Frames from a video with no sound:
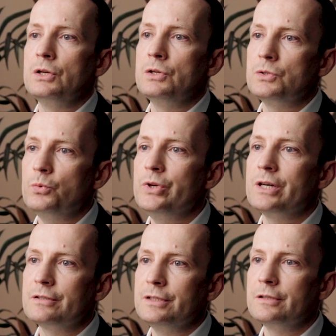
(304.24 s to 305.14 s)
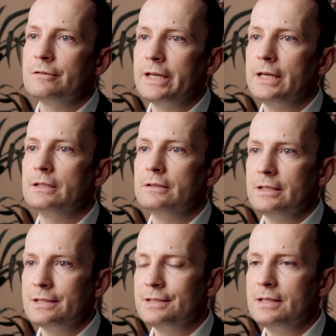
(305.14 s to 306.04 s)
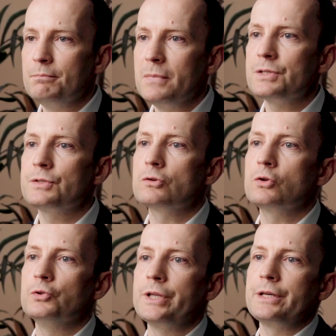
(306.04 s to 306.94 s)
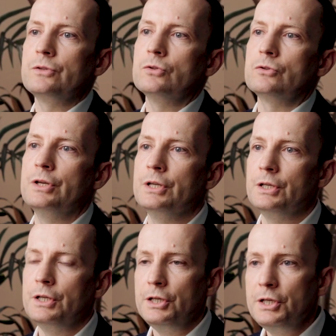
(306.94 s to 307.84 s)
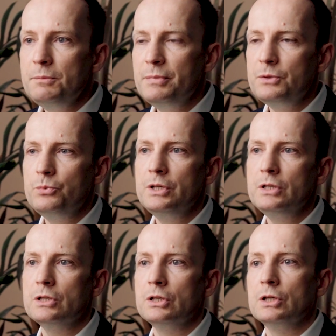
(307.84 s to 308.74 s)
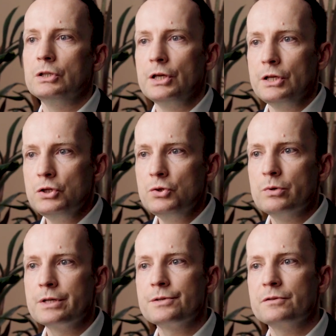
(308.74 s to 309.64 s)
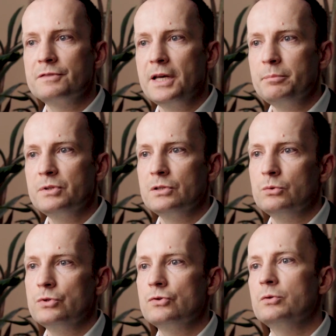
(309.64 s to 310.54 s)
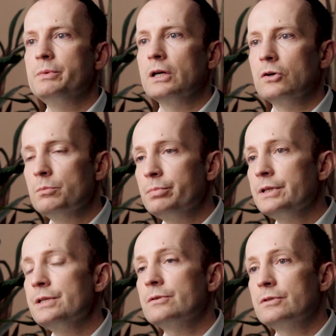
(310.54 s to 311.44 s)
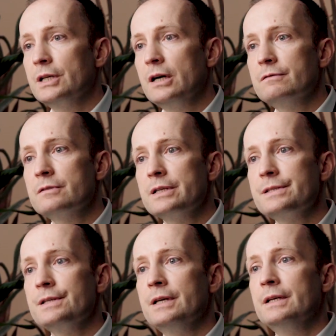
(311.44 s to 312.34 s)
So we are there again as the master connector in between the issuers of debt, which could be the companies or the governance,